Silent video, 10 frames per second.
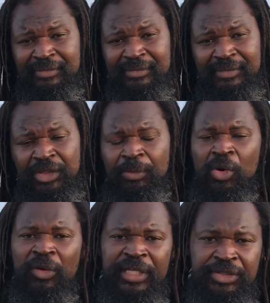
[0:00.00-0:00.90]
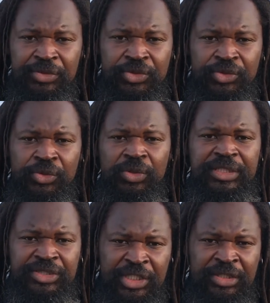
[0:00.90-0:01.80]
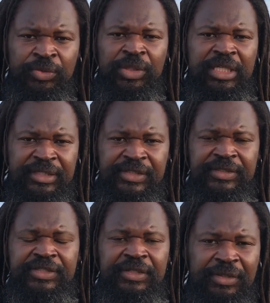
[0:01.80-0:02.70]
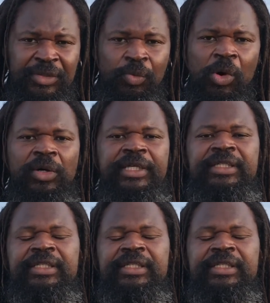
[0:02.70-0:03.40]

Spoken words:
The more that you truly, genuinely, and sincerely want it,